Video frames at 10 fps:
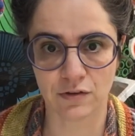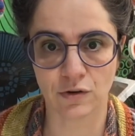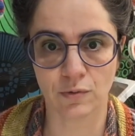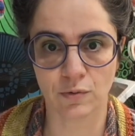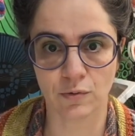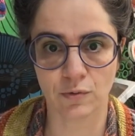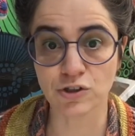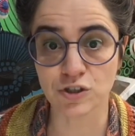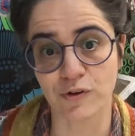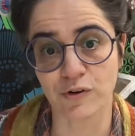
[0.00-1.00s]
So
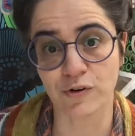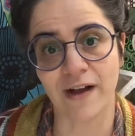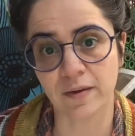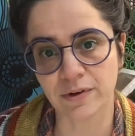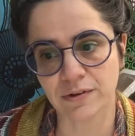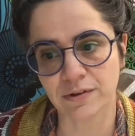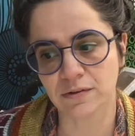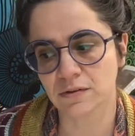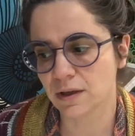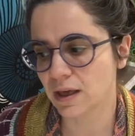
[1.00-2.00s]
we're just more
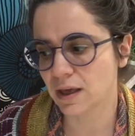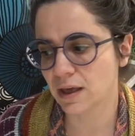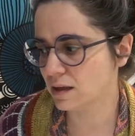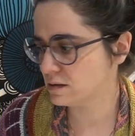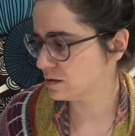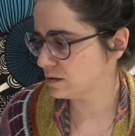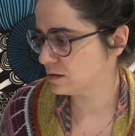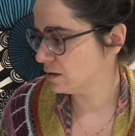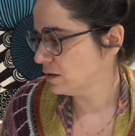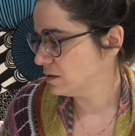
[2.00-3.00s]
valuable, and
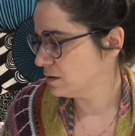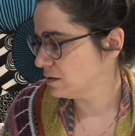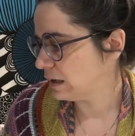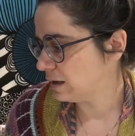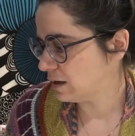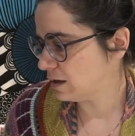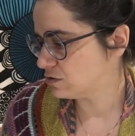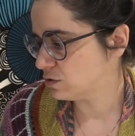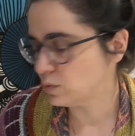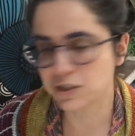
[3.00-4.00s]

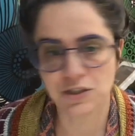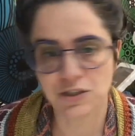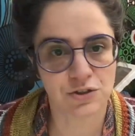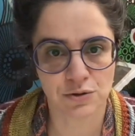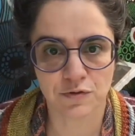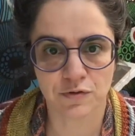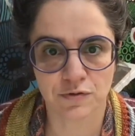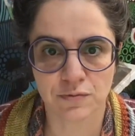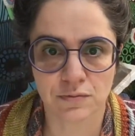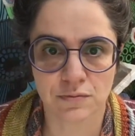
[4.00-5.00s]
so we
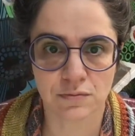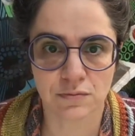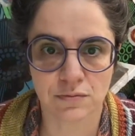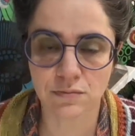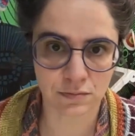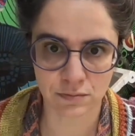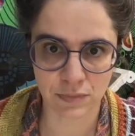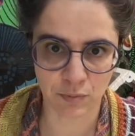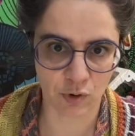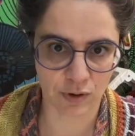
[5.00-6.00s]
deserve
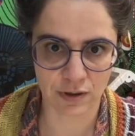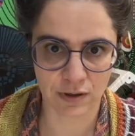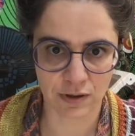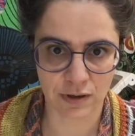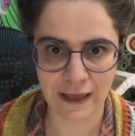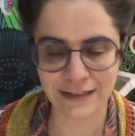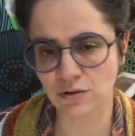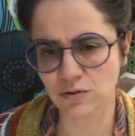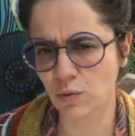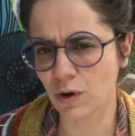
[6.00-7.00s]
more.
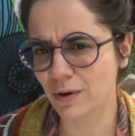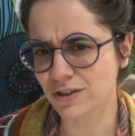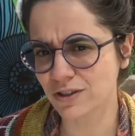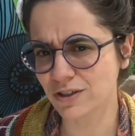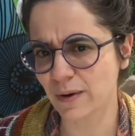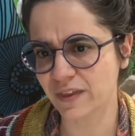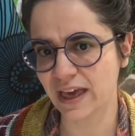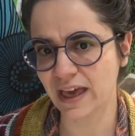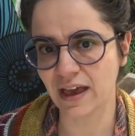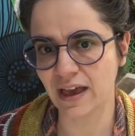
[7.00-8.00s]
And so one question about
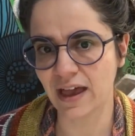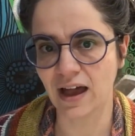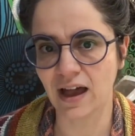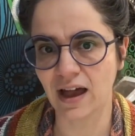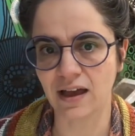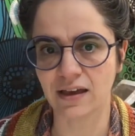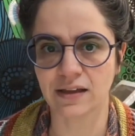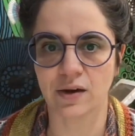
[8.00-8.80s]
the AI,